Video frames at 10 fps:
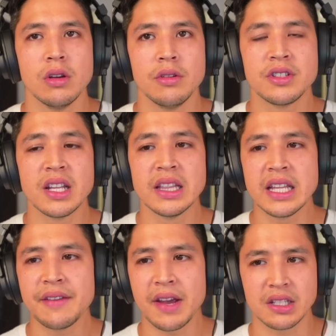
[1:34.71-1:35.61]
to
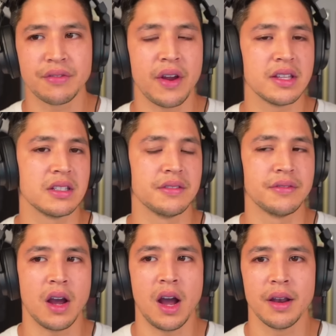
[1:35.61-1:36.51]
live as friends of
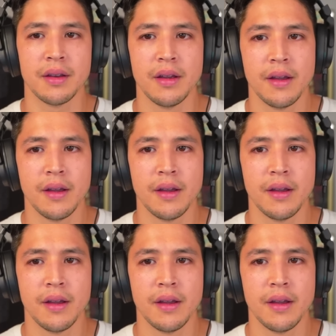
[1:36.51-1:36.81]
God.